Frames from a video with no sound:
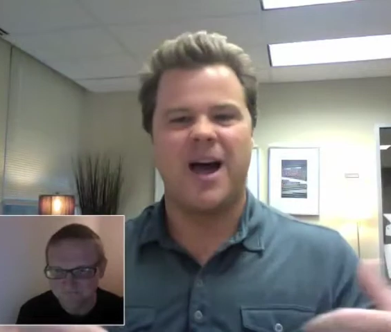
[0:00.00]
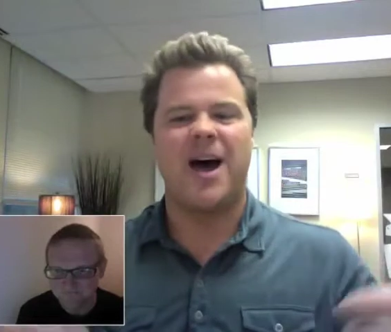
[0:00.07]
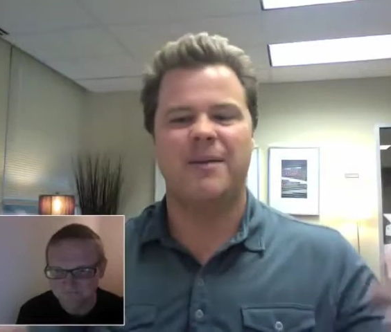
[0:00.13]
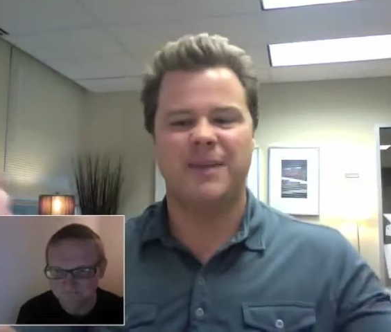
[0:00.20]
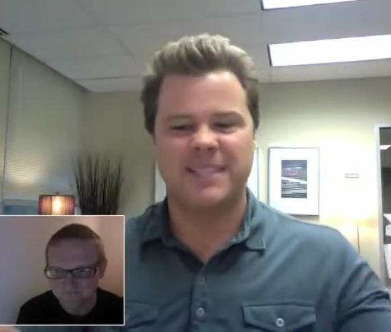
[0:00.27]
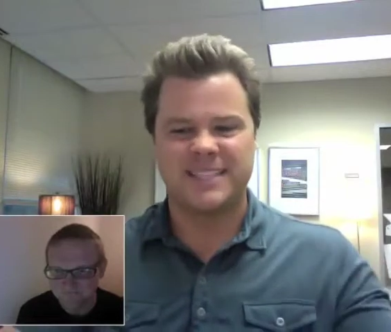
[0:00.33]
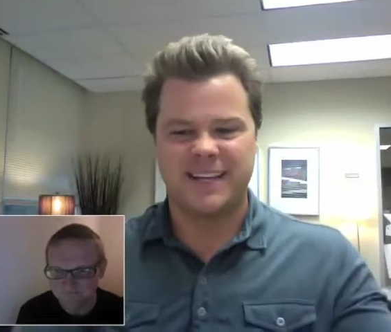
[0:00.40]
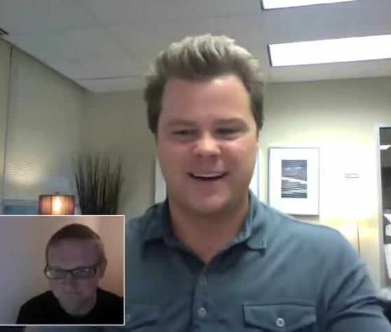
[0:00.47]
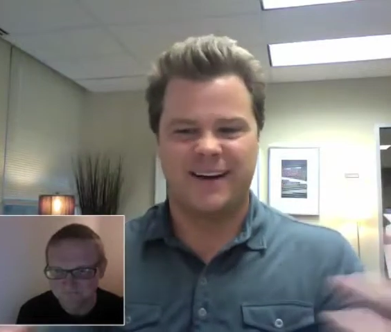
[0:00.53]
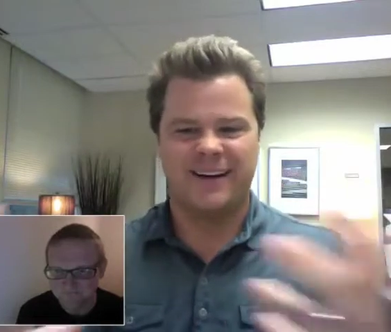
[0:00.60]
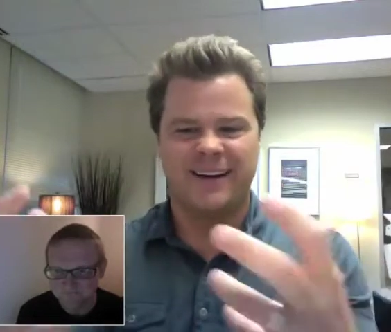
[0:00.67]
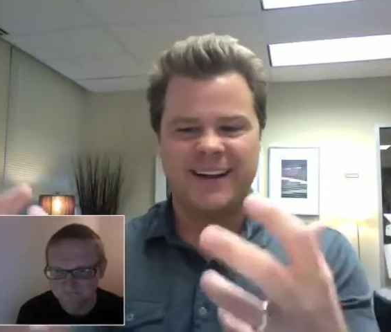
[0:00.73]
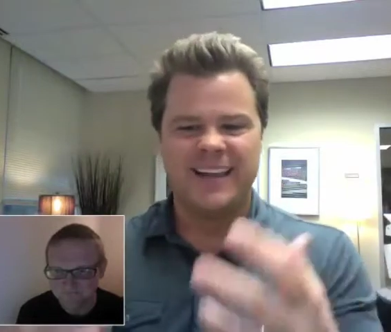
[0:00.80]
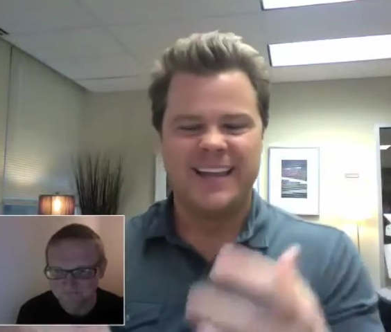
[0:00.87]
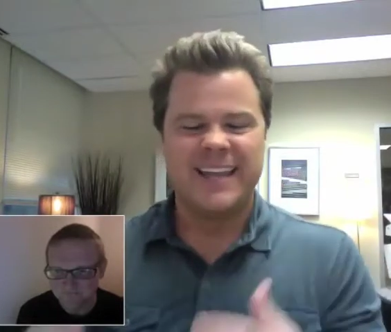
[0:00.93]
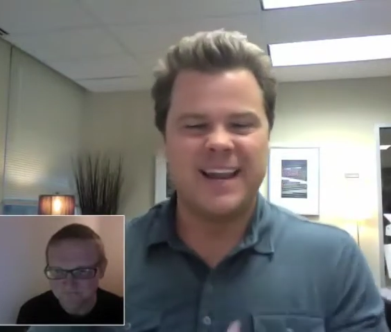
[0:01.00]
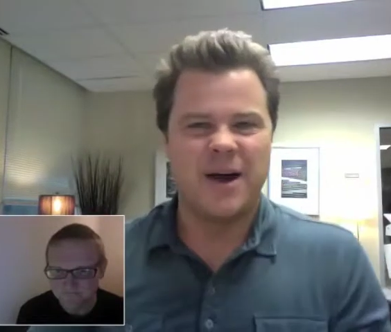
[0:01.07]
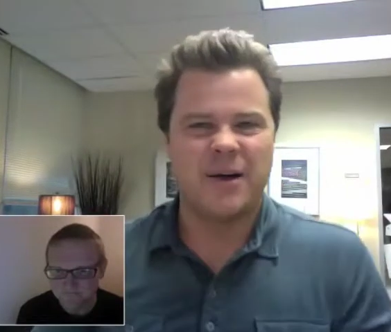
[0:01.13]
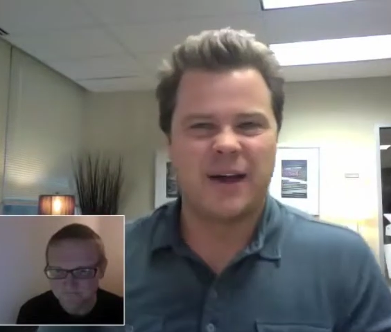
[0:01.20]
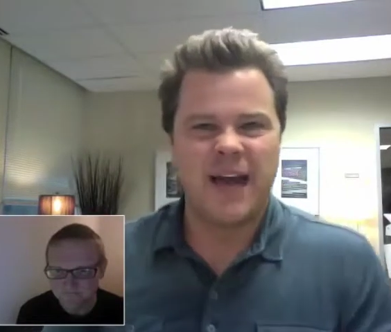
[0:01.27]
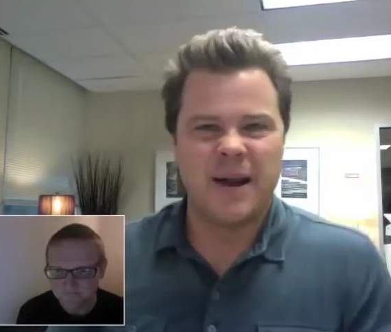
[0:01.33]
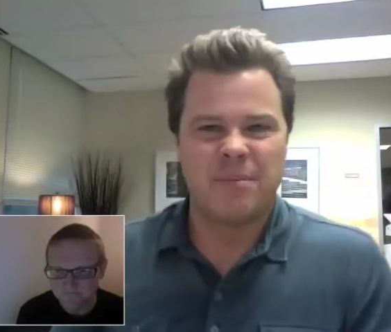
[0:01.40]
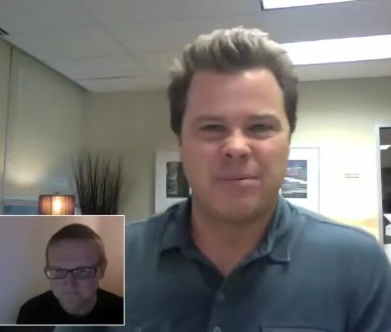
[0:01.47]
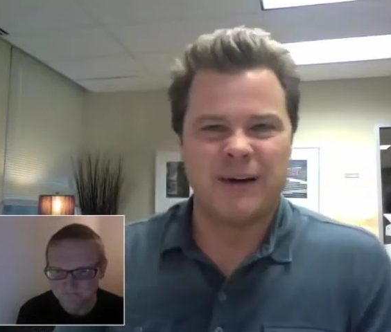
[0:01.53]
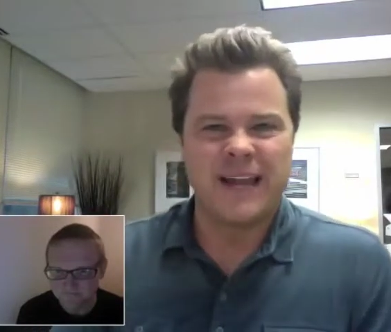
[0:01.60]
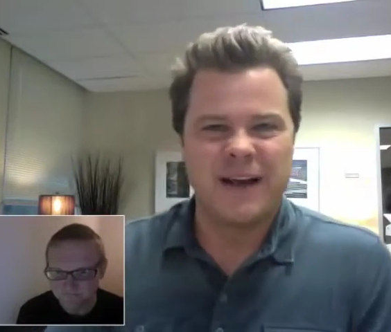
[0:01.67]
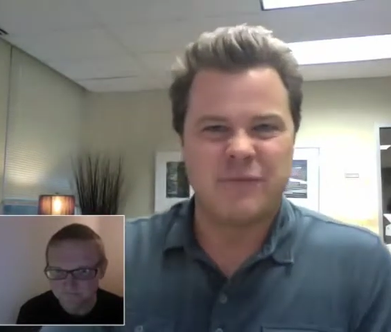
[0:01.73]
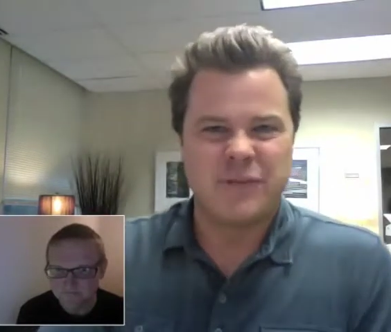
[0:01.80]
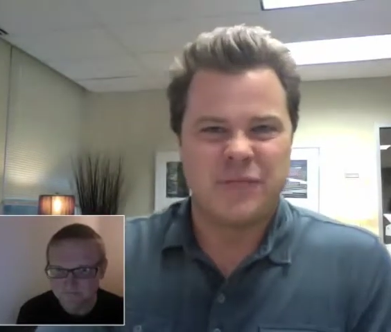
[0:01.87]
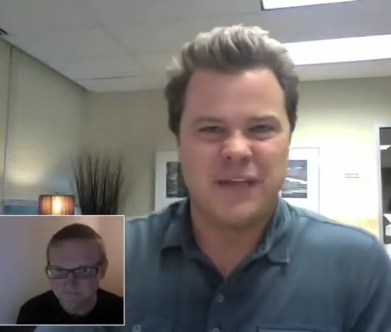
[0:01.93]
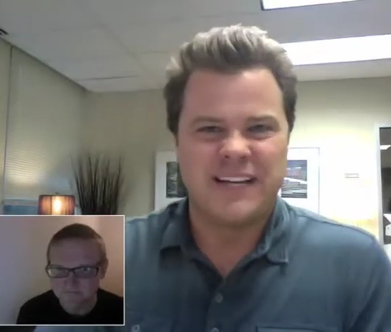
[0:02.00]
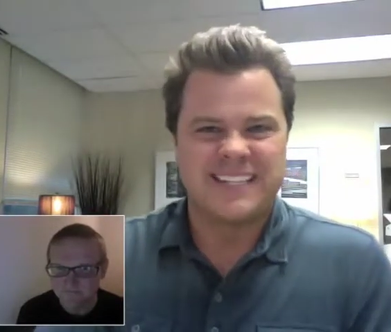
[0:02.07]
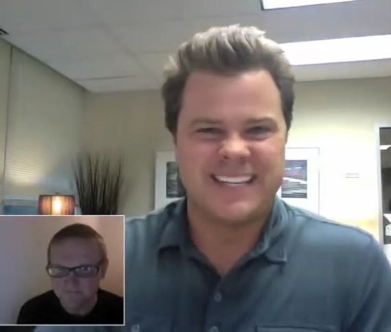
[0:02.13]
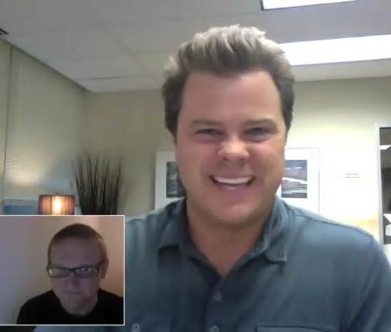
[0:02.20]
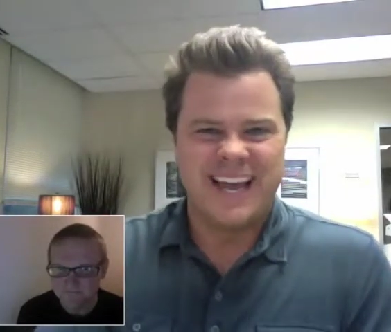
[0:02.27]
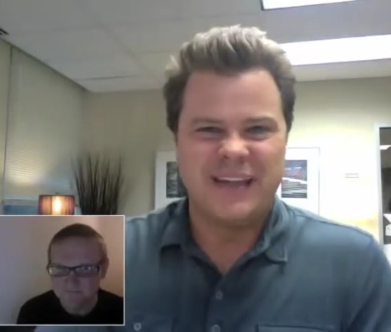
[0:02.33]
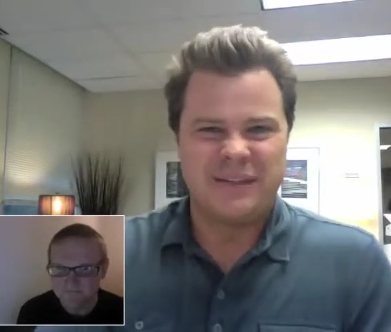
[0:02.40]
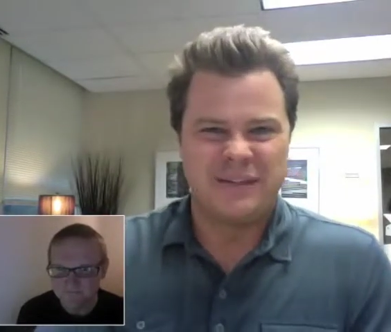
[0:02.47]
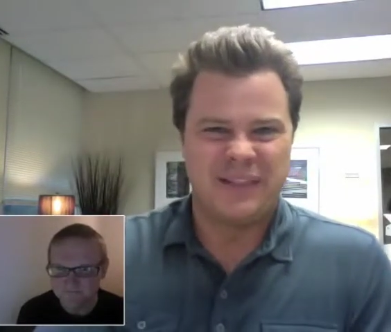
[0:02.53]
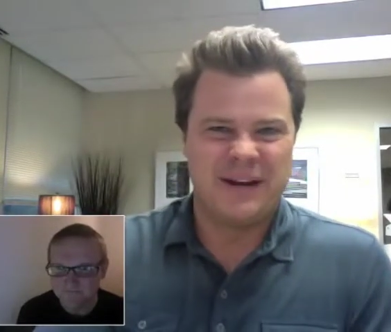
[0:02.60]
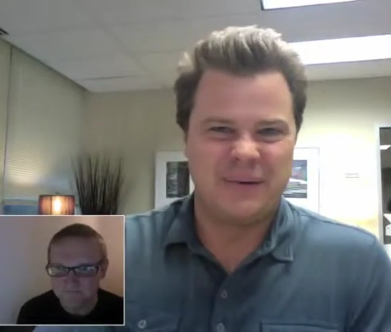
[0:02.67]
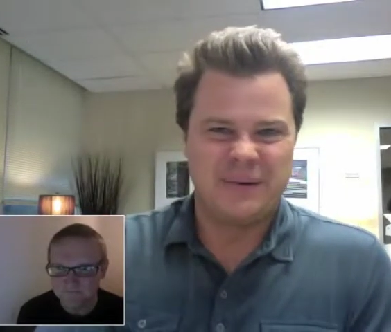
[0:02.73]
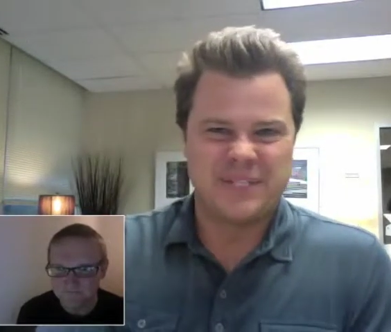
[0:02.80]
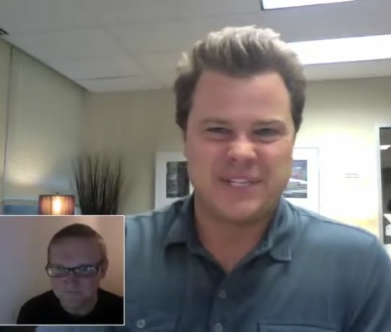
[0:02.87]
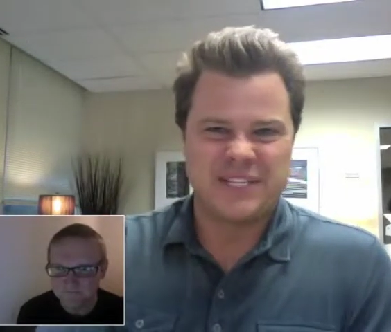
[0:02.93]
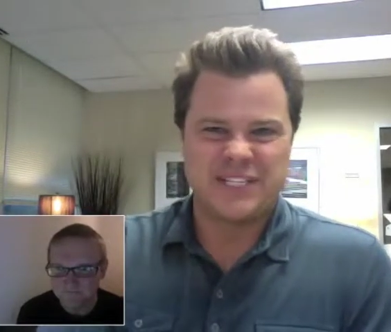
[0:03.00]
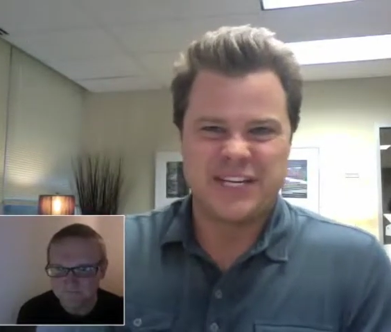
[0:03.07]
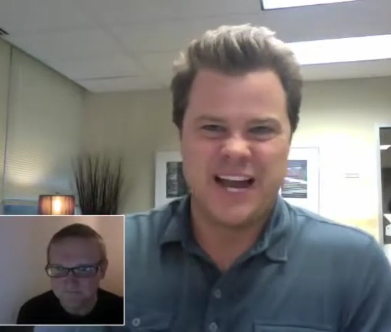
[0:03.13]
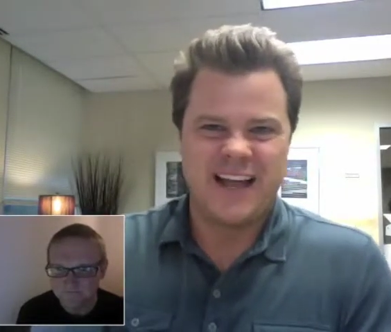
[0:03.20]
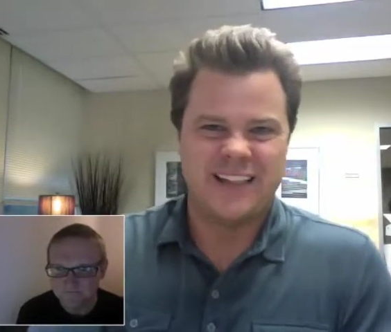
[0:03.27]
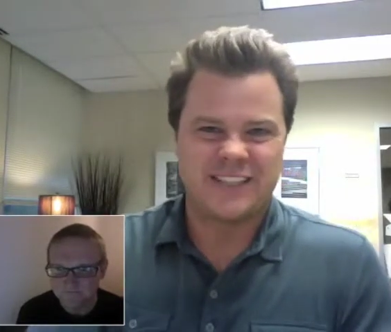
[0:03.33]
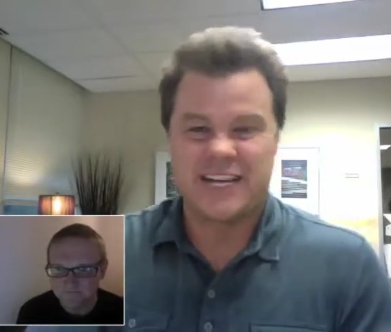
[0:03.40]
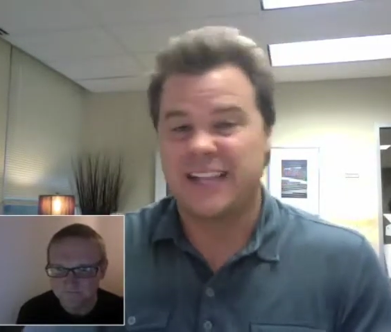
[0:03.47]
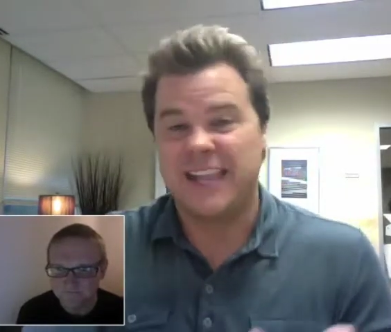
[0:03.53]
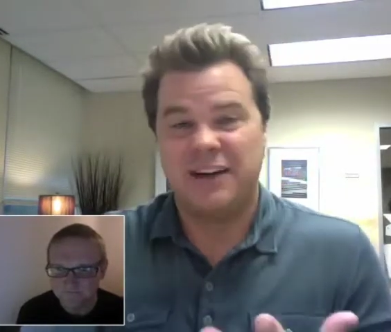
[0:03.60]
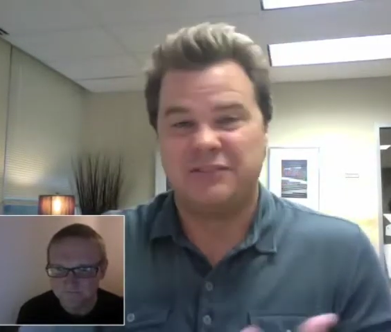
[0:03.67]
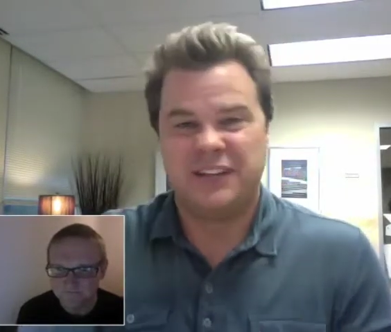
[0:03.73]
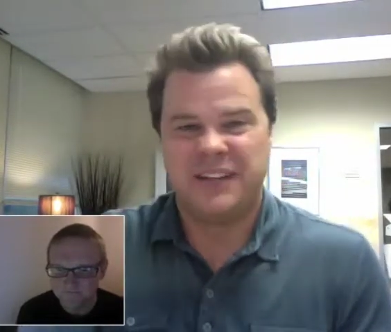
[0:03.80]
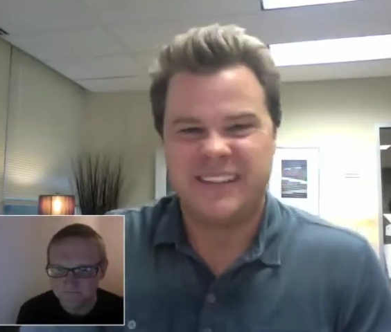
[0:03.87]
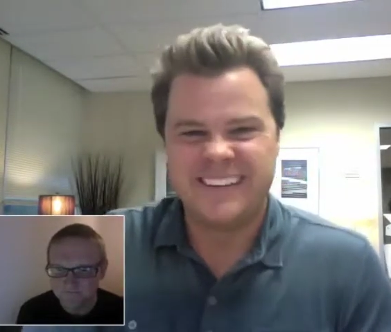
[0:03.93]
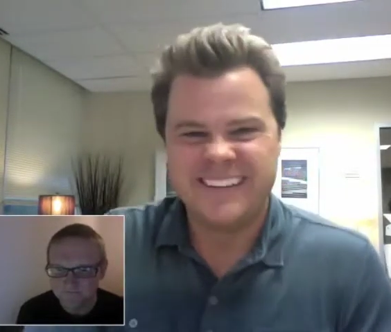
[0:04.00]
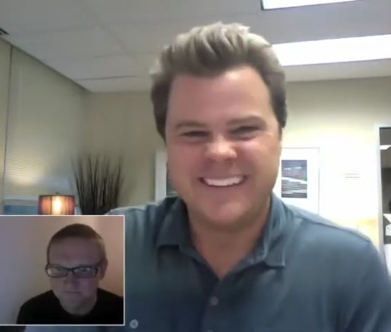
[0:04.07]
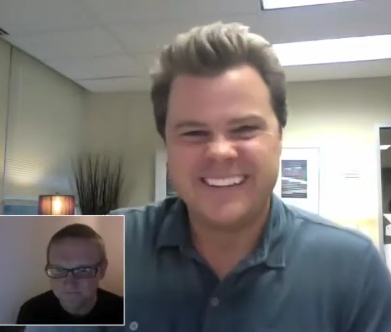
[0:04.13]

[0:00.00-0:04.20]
Speaker 1: comments that are, kind of bring everything together there, which is a challenge. I loved it.